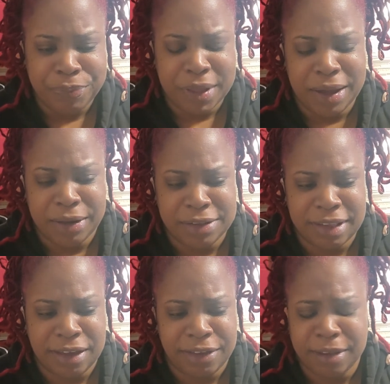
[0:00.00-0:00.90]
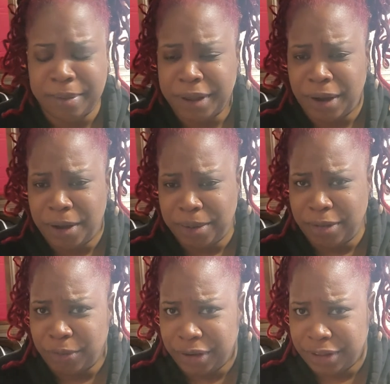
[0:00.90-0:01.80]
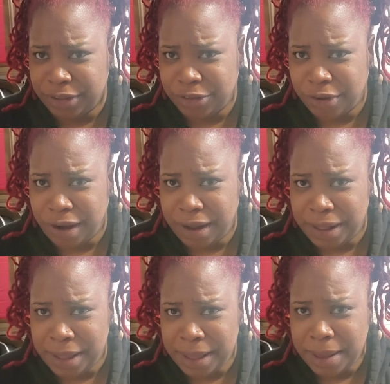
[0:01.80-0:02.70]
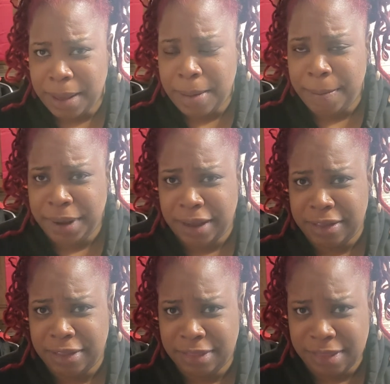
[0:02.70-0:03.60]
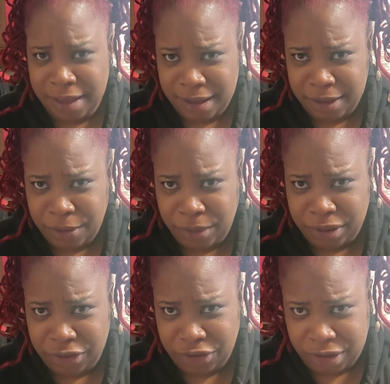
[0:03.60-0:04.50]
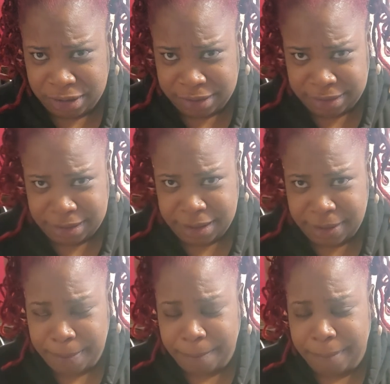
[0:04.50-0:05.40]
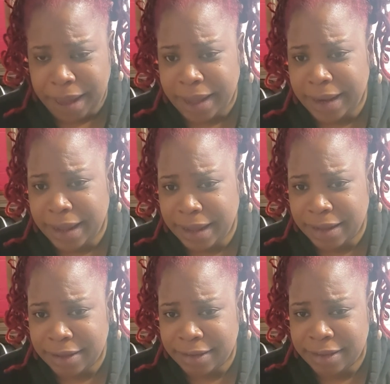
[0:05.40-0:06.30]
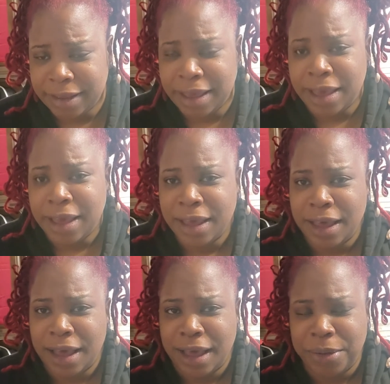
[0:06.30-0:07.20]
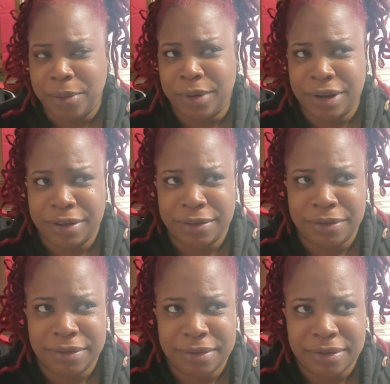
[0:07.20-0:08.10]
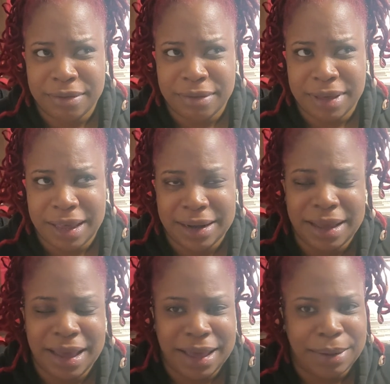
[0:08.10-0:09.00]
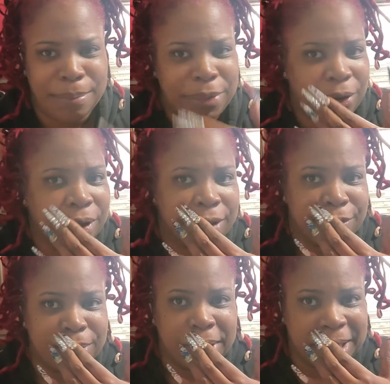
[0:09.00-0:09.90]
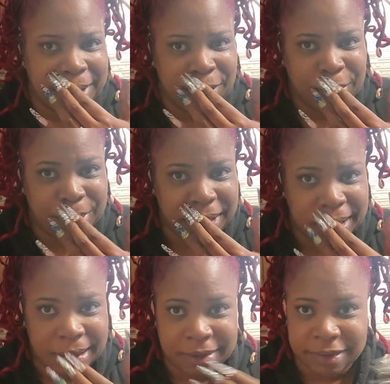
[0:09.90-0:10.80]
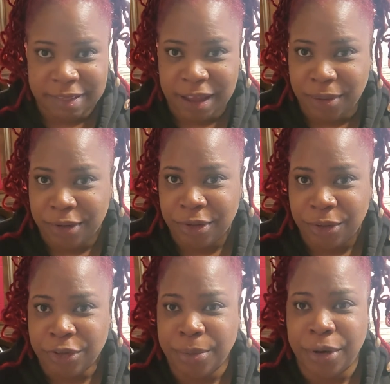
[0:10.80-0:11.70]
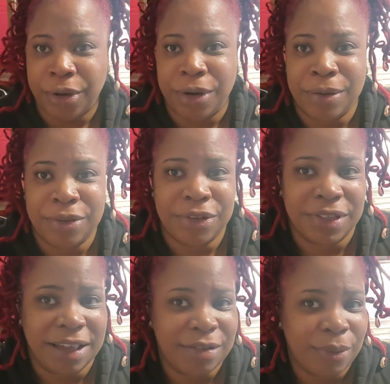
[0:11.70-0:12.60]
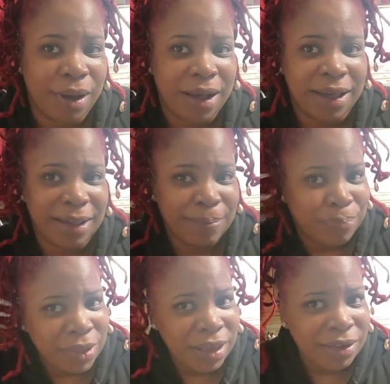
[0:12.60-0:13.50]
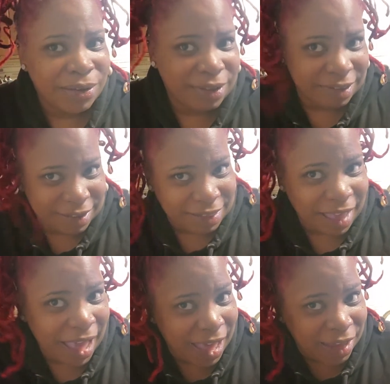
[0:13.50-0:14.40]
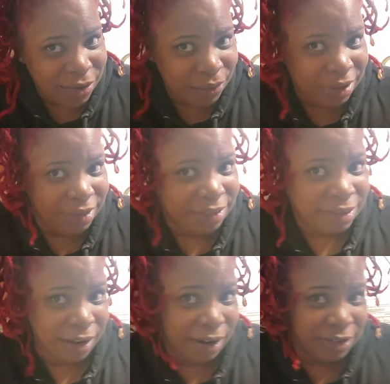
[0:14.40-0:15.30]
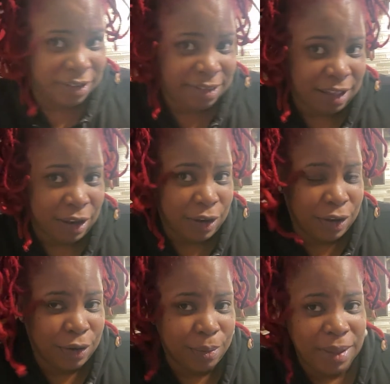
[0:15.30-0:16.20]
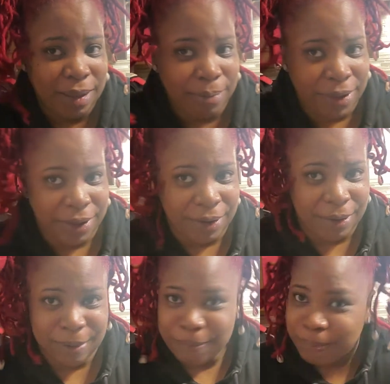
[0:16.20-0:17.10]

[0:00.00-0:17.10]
hairstyle, something I always wanted to try, but I think with just my locks, I would have had to add a bulk of them together because they were so small. So that's why you can see the added ones are just a little bit bigger.